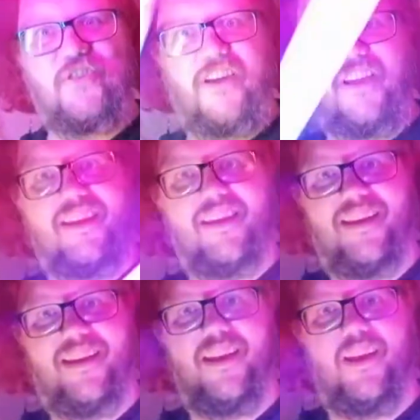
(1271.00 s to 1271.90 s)
right.
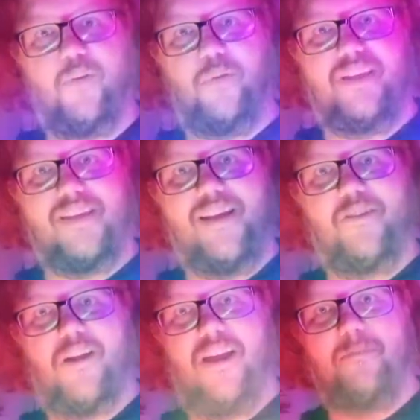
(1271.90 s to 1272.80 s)
We going
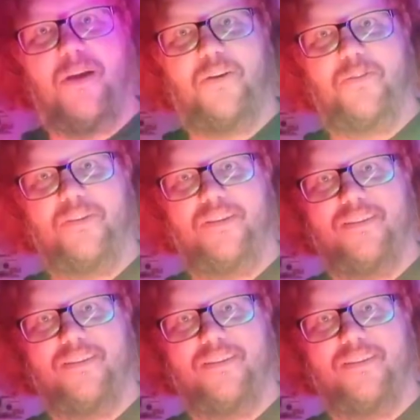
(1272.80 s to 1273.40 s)
rainbow.